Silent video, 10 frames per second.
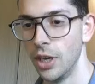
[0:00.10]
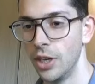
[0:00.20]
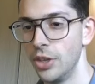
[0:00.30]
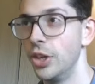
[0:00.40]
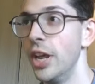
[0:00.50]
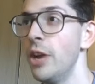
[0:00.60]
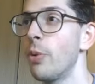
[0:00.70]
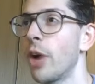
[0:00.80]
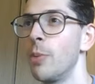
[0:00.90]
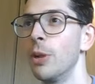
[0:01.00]
Today we're
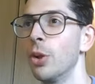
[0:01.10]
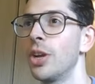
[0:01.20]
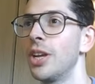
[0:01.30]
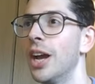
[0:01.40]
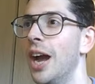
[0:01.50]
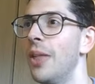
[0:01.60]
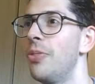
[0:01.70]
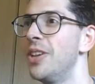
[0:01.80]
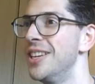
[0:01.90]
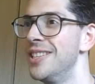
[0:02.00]
going to be looking at
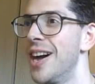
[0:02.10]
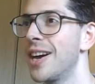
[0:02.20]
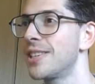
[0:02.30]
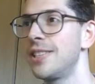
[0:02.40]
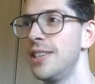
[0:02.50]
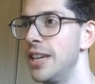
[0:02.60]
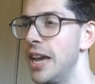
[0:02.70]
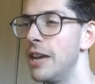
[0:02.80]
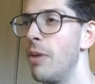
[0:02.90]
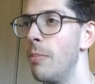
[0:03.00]
the DAX
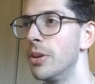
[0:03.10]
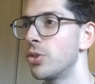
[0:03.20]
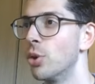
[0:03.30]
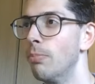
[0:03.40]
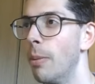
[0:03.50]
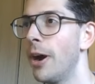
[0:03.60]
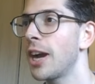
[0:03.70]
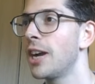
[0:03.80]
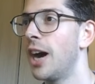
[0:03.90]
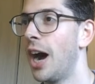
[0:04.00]
EA by Mr.
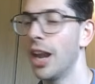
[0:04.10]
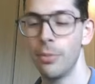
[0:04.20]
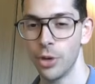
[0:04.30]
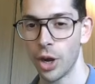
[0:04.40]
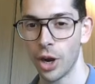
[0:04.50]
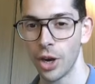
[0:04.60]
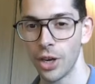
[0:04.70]
Babak Alamdar.